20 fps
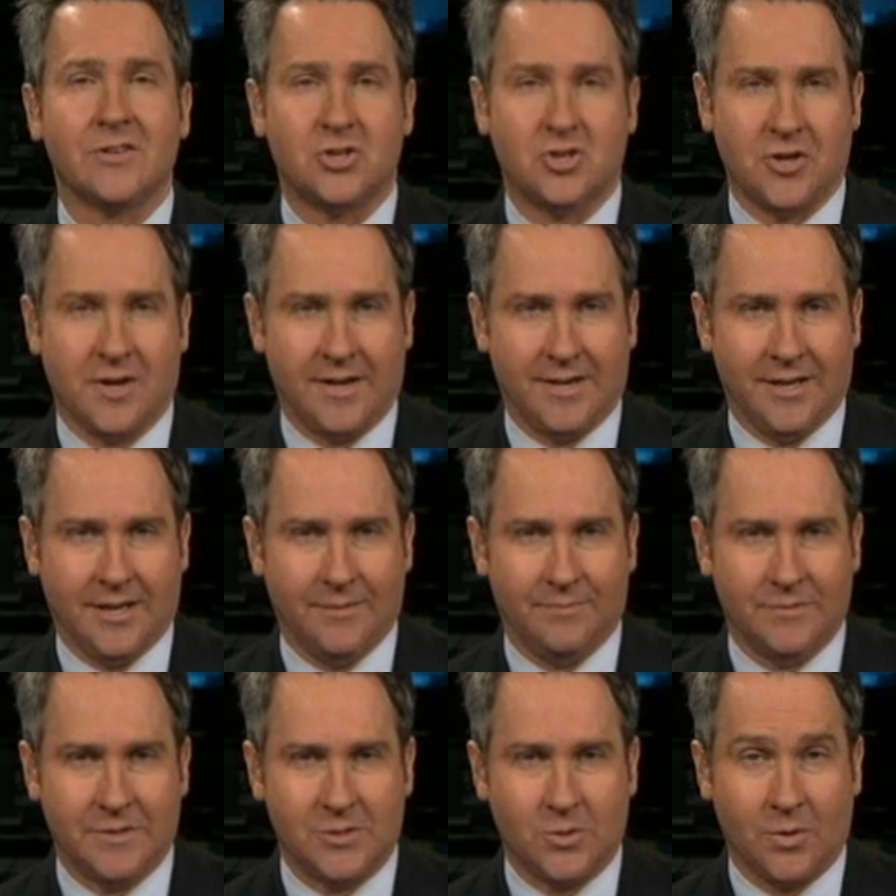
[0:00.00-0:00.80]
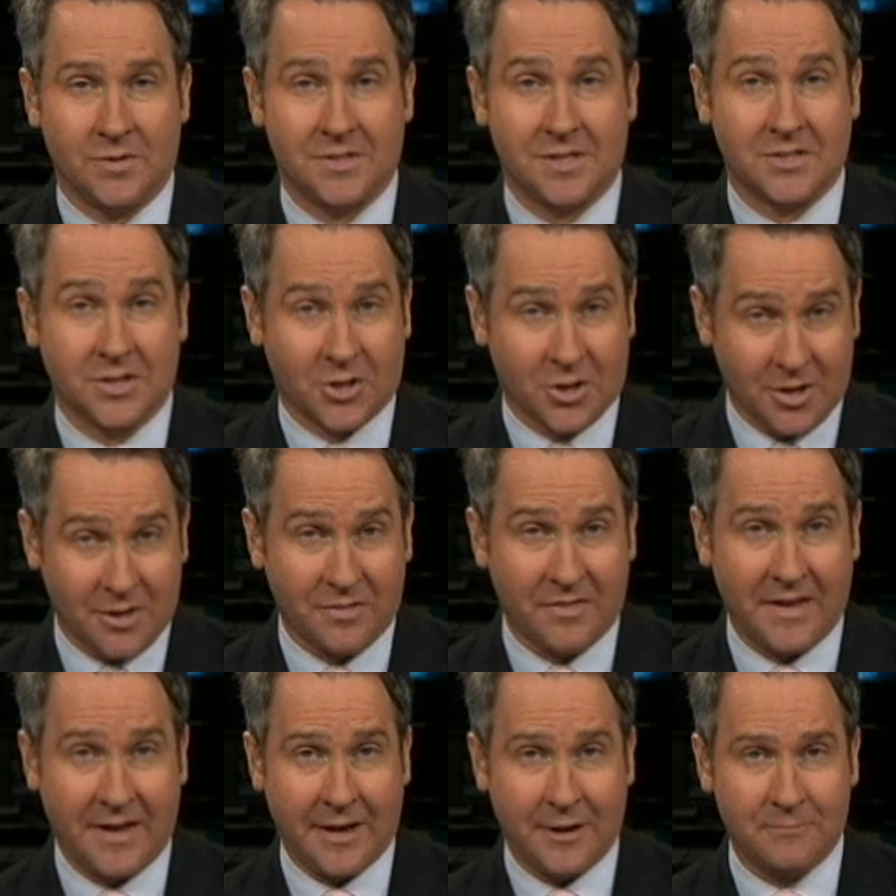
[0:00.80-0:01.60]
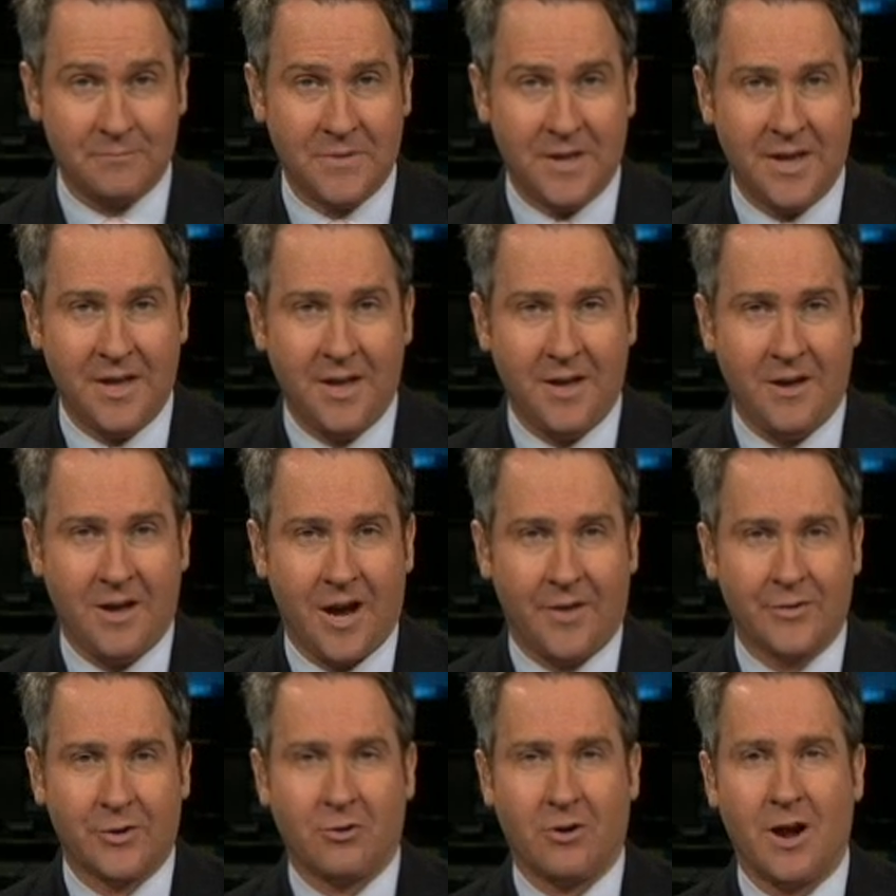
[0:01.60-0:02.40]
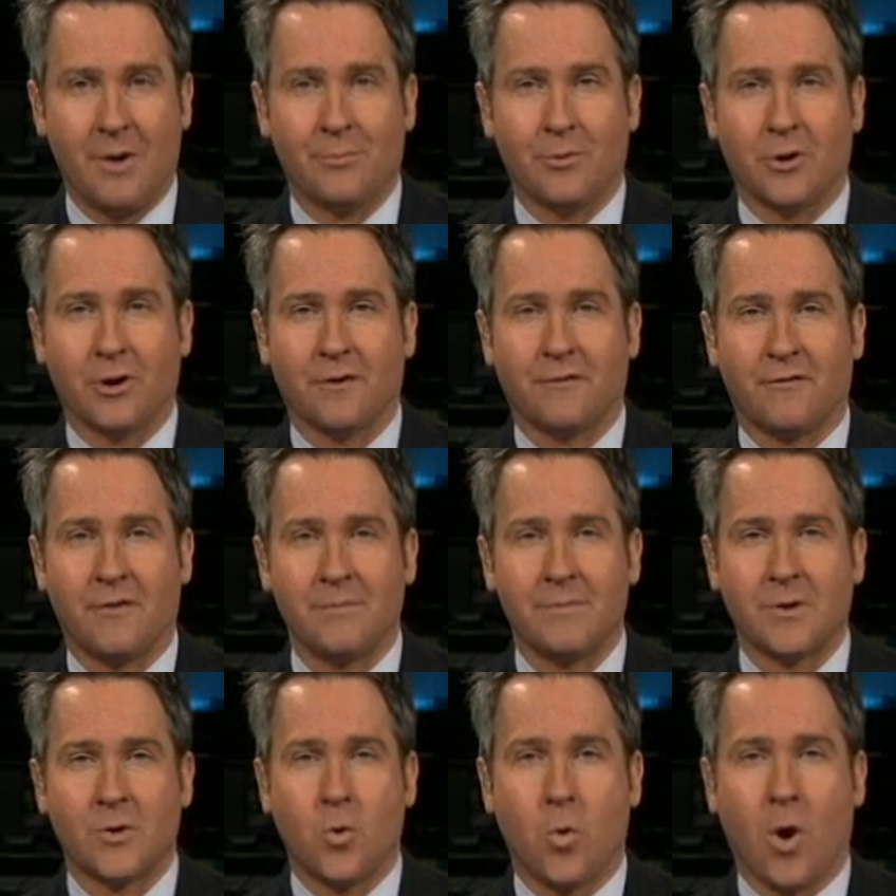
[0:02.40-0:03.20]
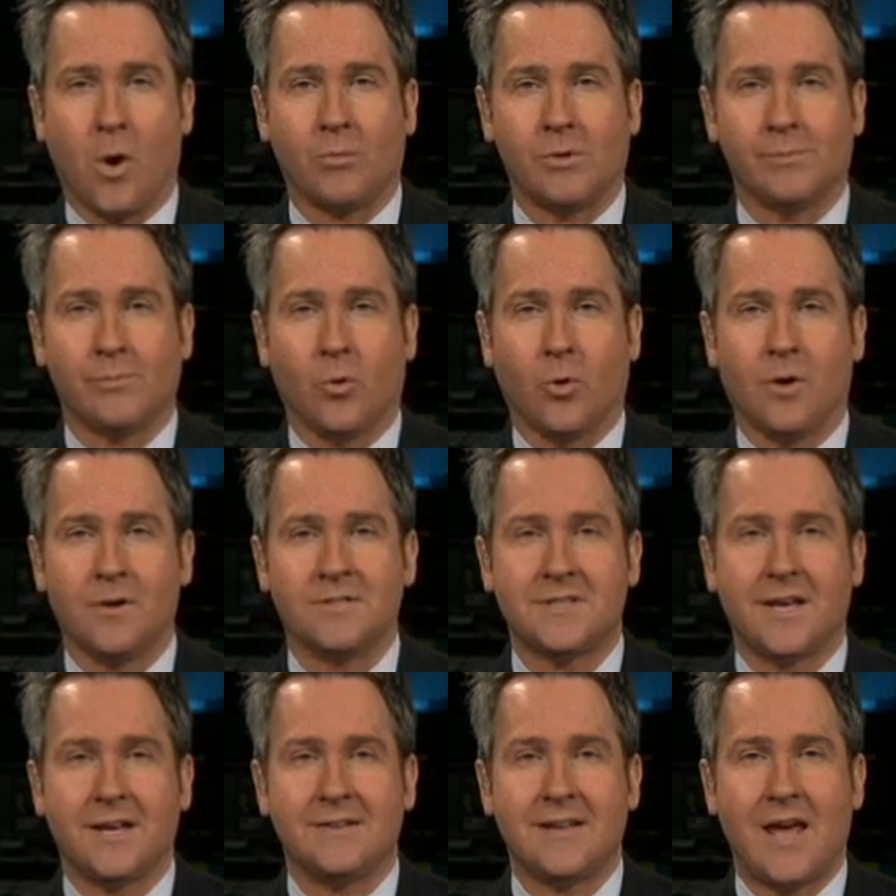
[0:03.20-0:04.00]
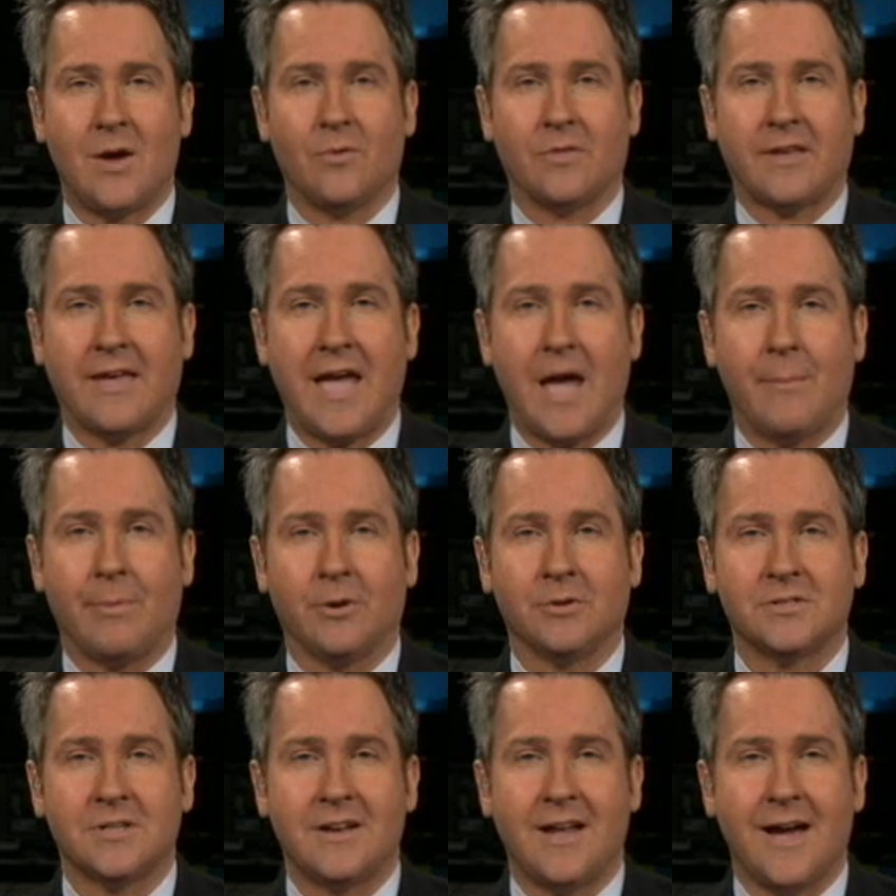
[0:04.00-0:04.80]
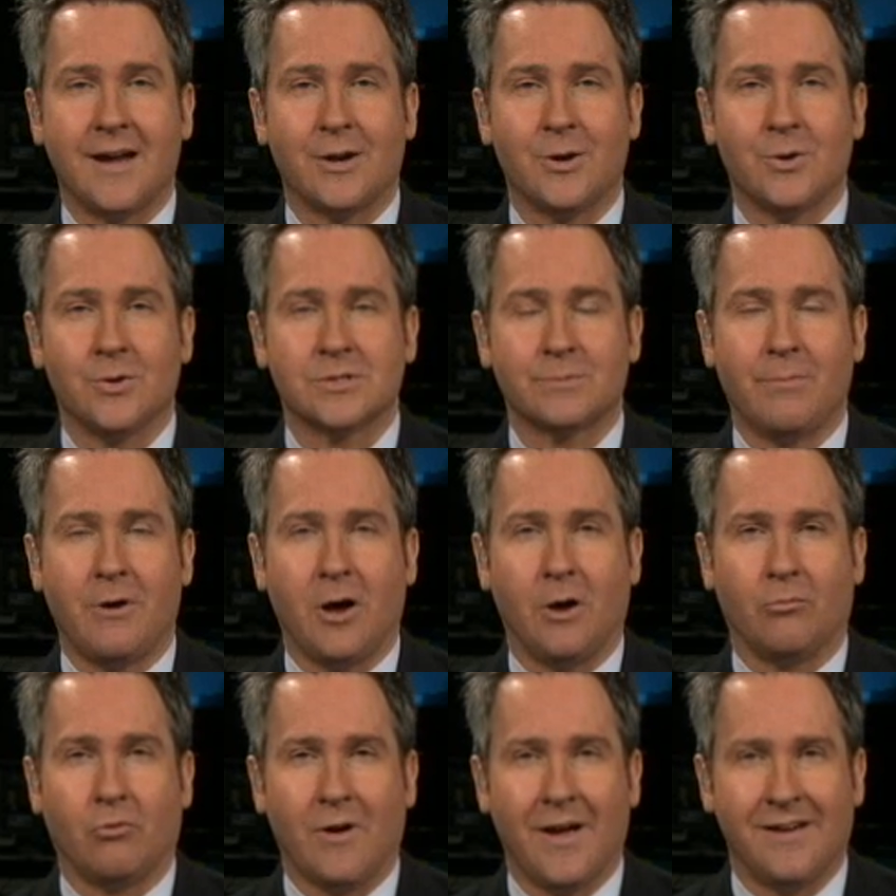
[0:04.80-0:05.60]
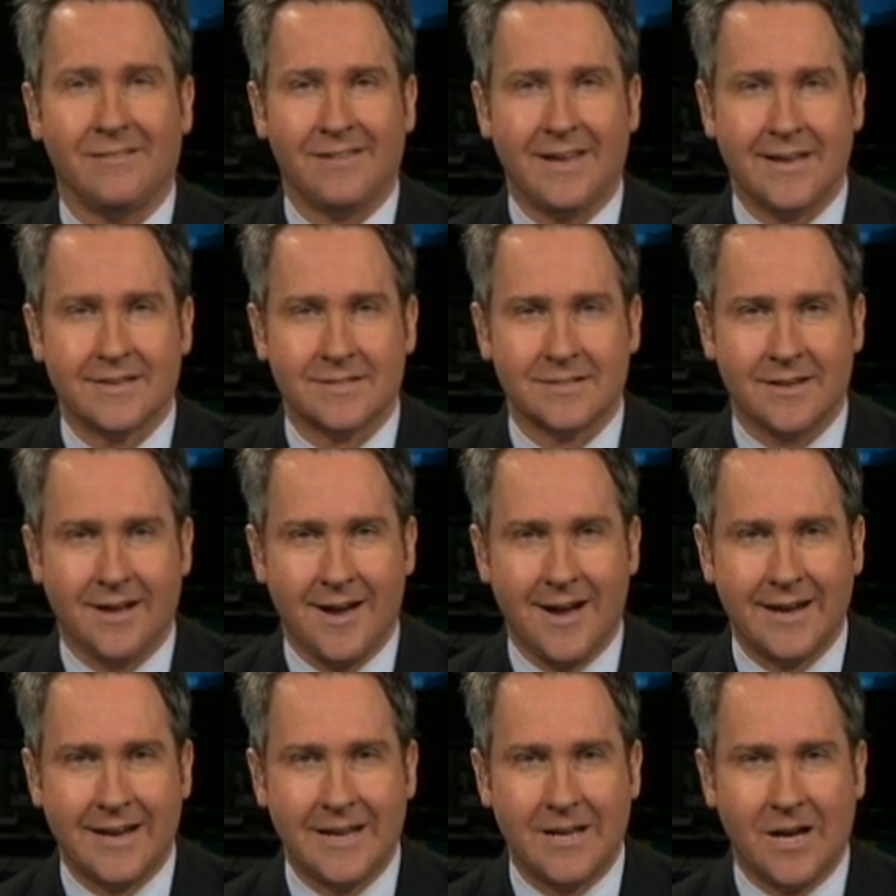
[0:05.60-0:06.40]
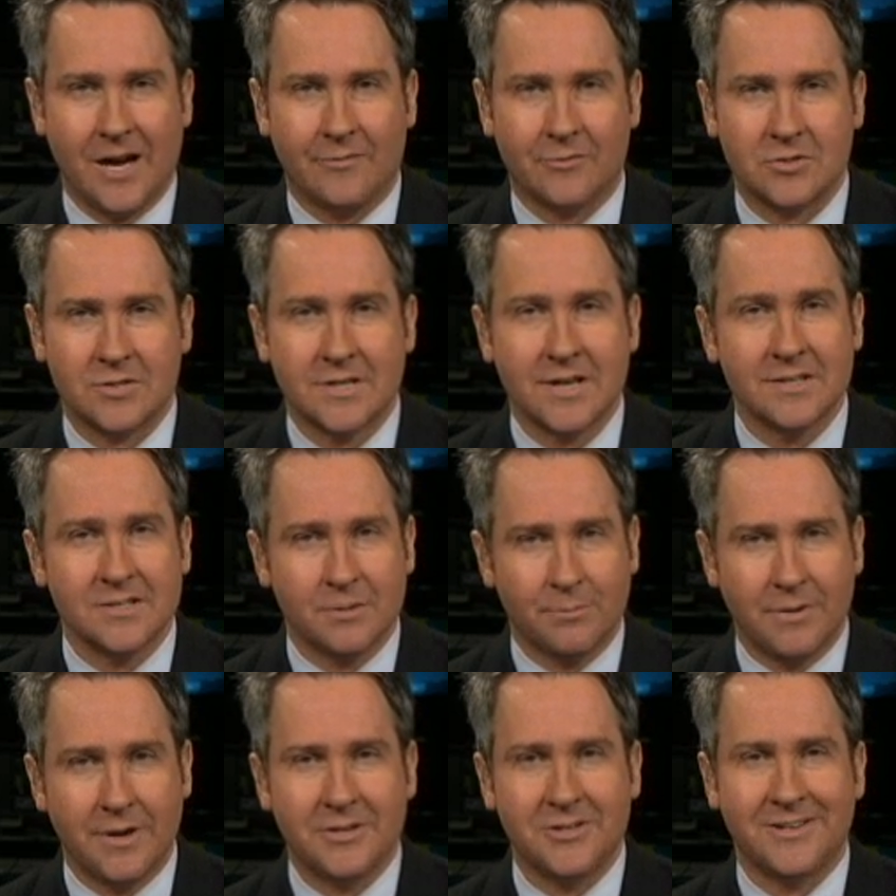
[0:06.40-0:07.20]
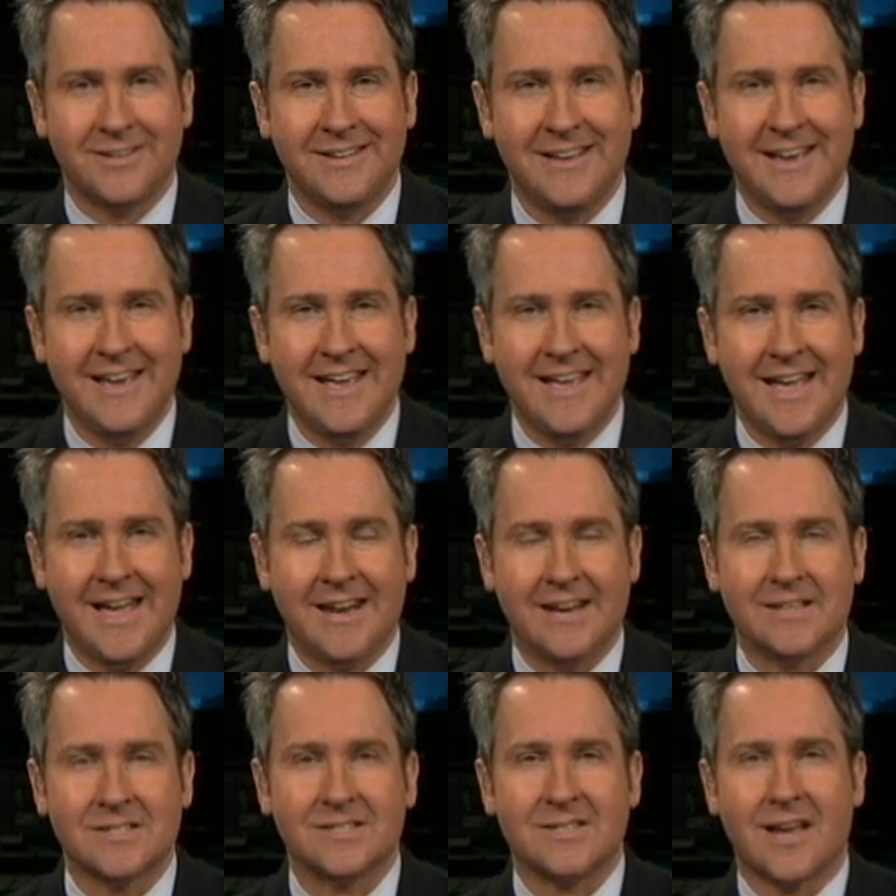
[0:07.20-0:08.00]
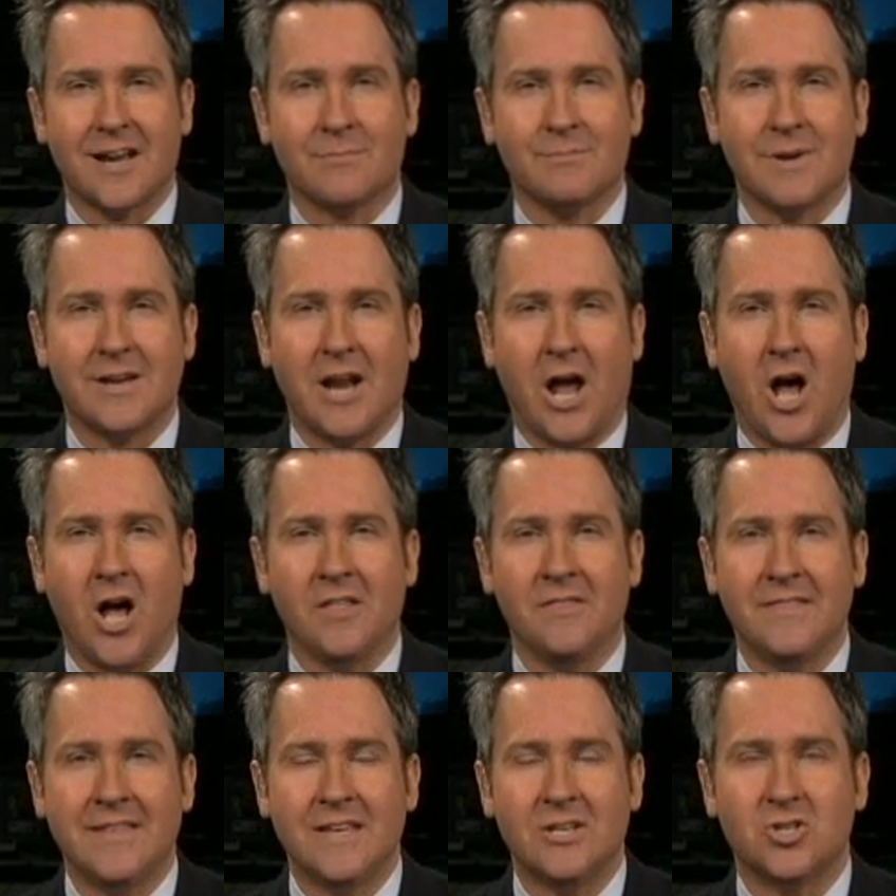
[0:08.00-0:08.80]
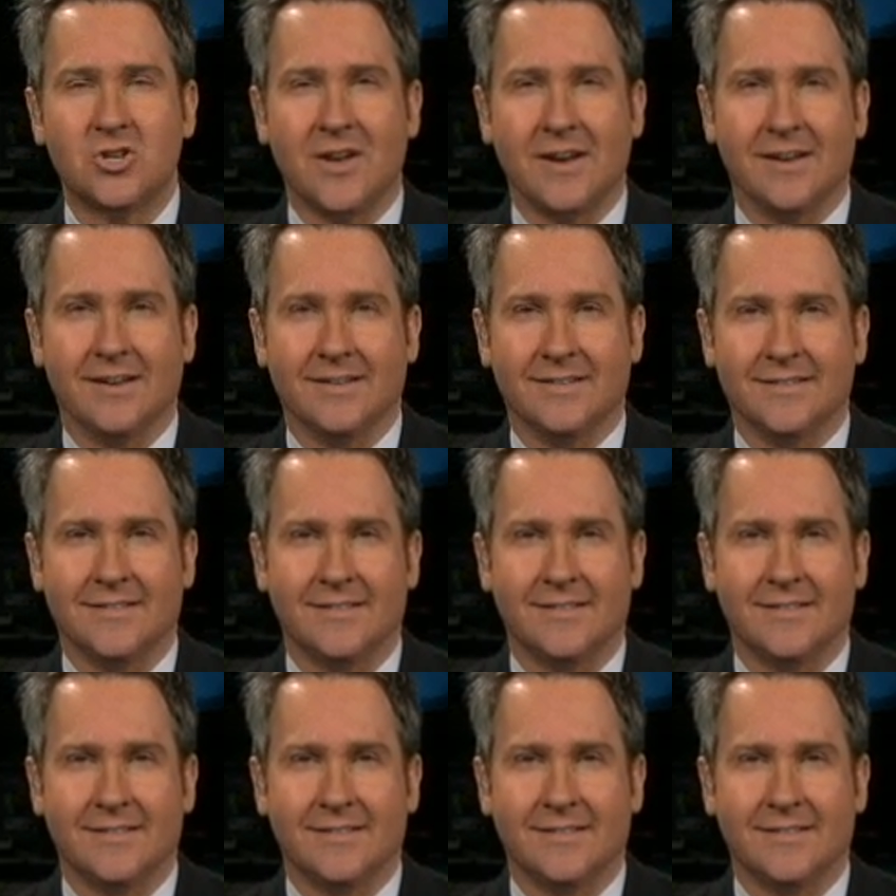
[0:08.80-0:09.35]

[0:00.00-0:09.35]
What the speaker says: agenda. So is this a good thing? Harvey Kronberg from the Quorum Report sat down with Capitol Tonight host Paul Brown last night. He offers his opinion in his segment On the Agenda.